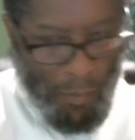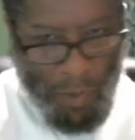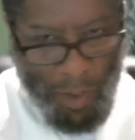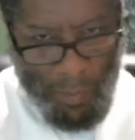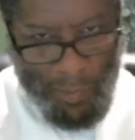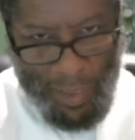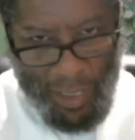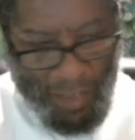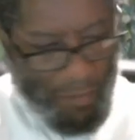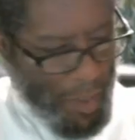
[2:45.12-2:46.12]
probably
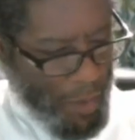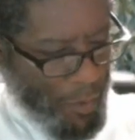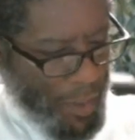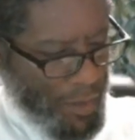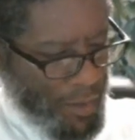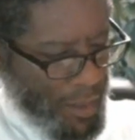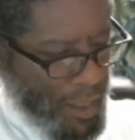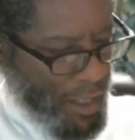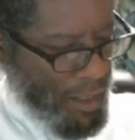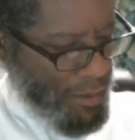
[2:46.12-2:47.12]
leave my readers
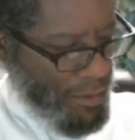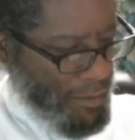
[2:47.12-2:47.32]
on